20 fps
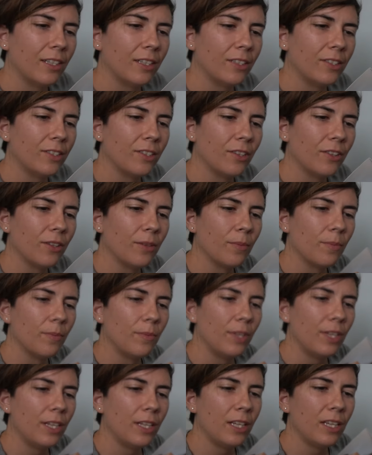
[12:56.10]
So the
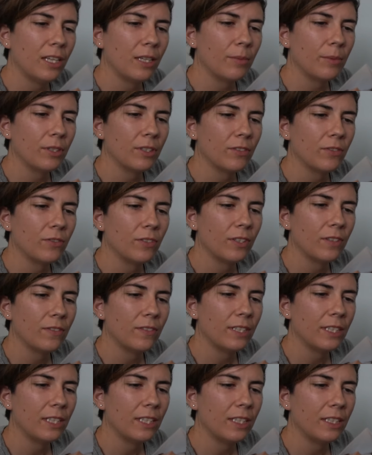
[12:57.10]
medium is
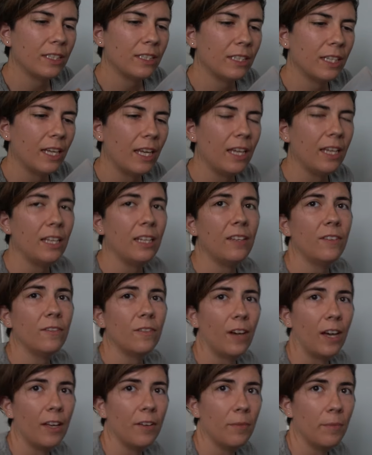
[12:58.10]
15 to
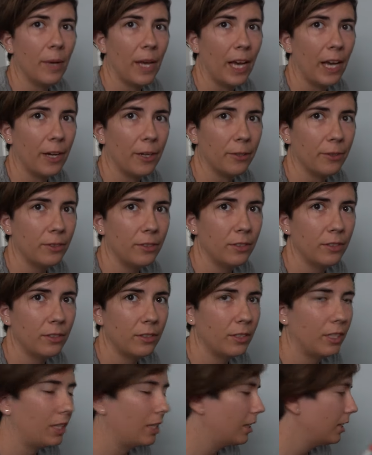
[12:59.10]
85
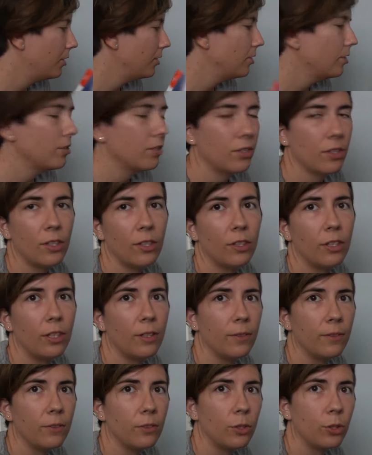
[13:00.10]
pounds. And Elsa's
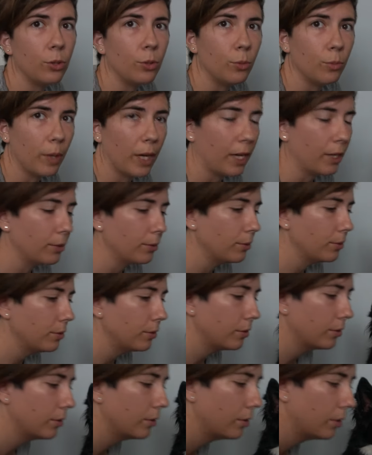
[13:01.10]
32
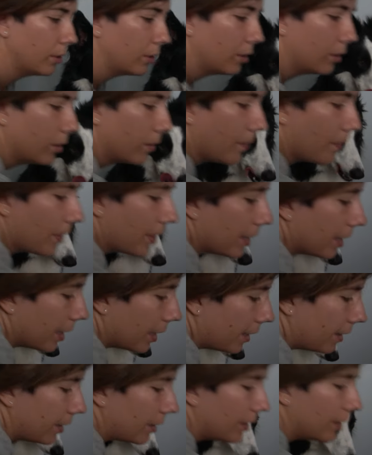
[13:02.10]
pounds.
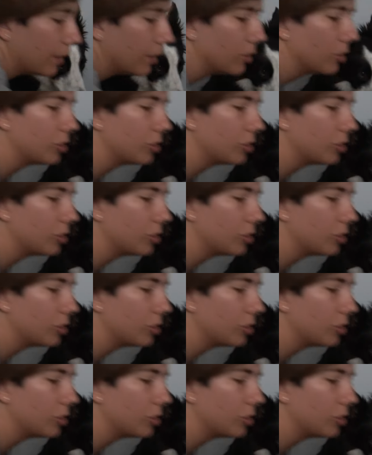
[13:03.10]
And then the